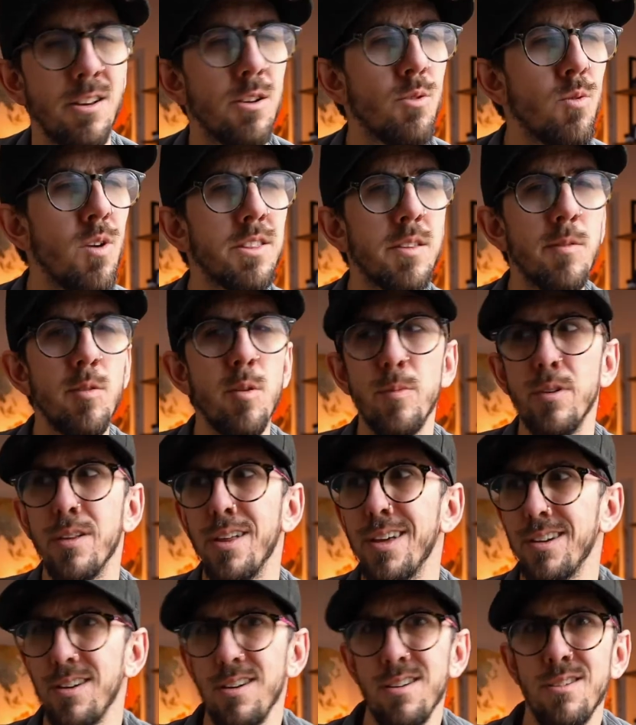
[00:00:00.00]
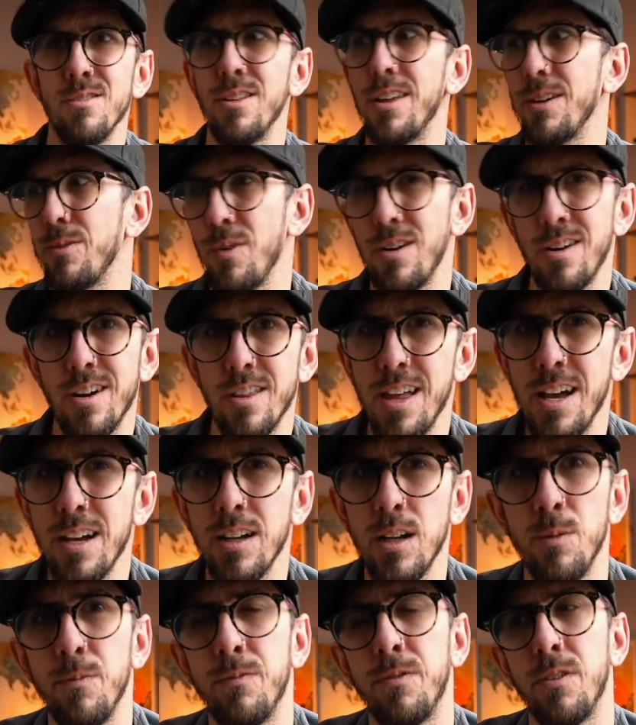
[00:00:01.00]
You don't want them to be like, oh, like where did
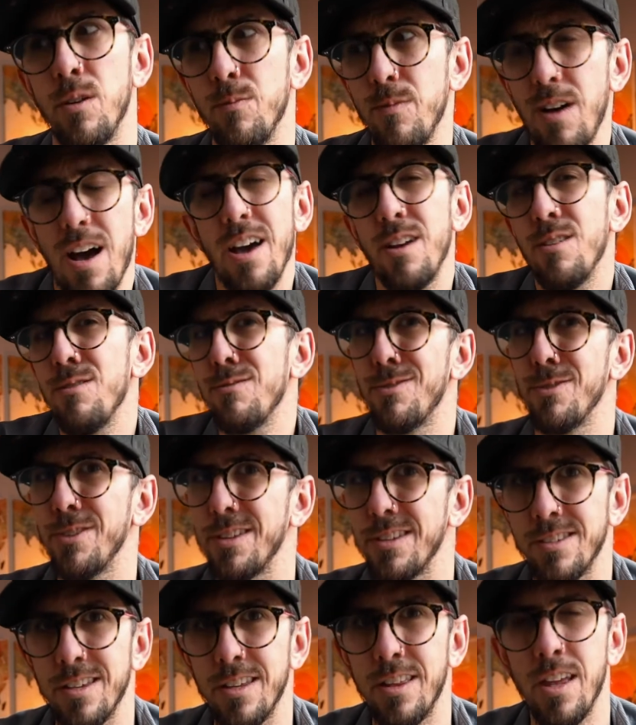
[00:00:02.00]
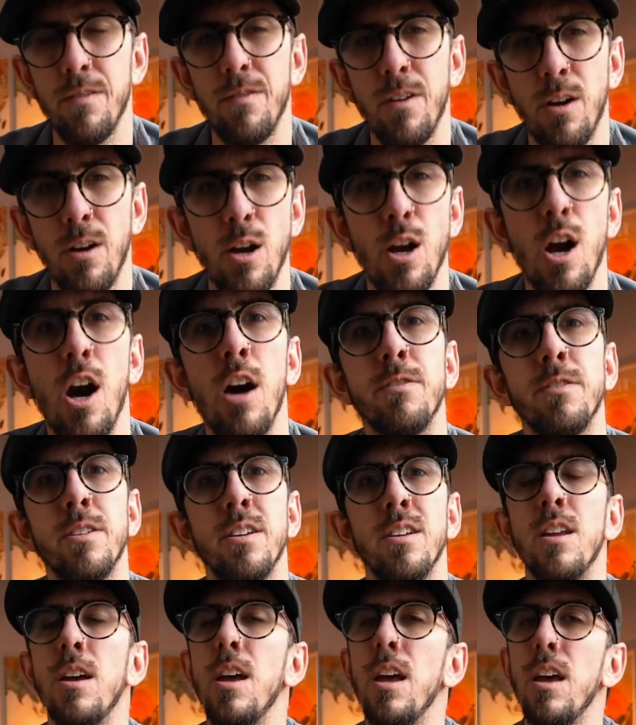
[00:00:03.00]
that come from? I don't really see that very
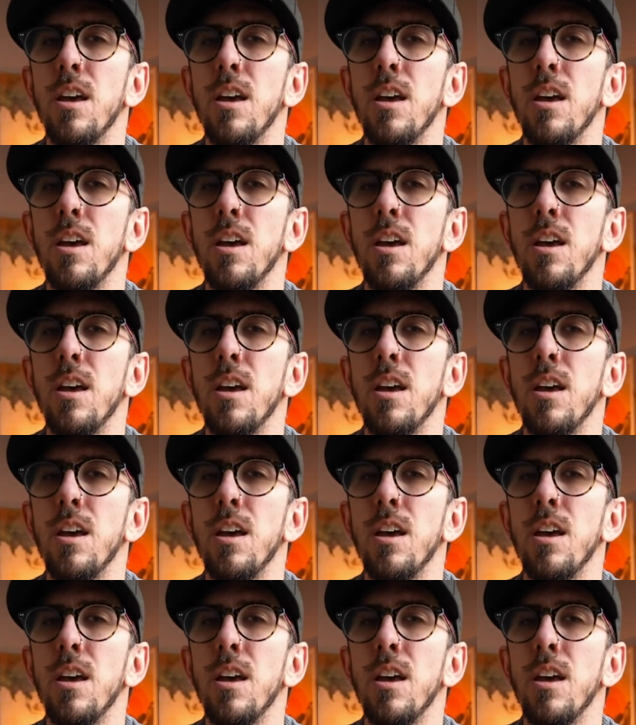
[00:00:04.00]
often.